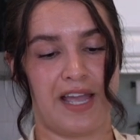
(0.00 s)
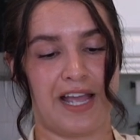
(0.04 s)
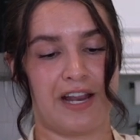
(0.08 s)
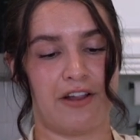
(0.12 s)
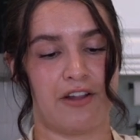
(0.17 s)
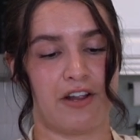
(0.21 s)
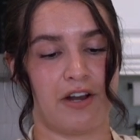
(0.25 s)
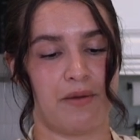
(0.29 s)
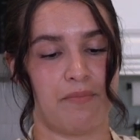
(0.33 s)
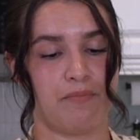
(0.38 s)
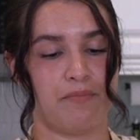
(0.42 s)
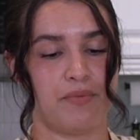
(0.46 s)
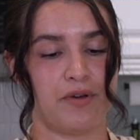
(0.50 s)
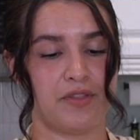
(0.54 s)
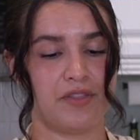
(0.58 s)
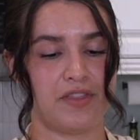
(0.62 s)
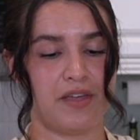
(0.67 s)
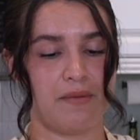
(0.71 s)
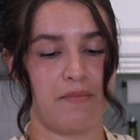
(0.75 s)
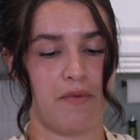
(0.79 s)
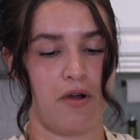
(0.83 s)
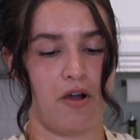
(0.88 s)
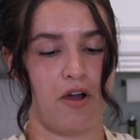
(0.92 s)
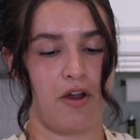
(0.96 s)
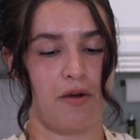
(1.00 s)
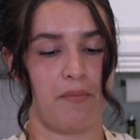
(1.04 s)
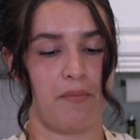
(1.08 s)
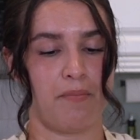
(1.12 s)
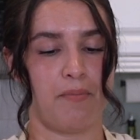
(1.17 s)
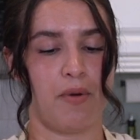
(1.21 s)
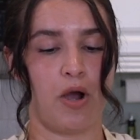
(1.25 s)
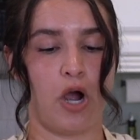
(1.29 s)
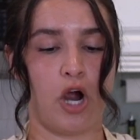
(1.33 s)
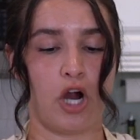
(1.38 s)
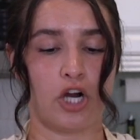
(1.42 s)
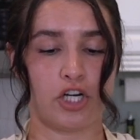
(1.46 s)
you're gonna put them on
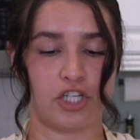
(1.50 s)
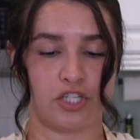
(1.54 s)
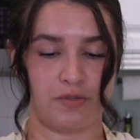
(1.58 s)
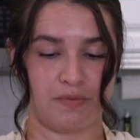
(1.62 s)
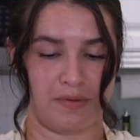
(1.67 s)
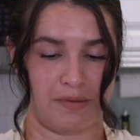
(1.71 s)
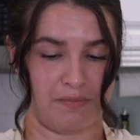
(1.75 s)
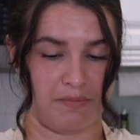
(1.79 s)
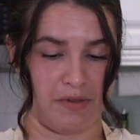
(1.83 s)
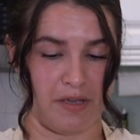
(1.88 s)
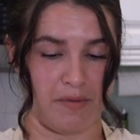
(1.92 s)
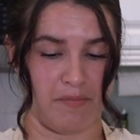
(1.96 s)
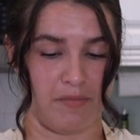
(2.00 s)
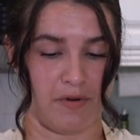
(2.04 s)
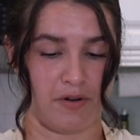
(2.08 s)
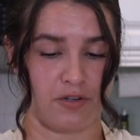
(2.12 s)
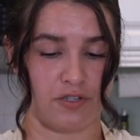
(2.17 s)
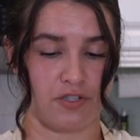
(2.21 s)
parchment paper.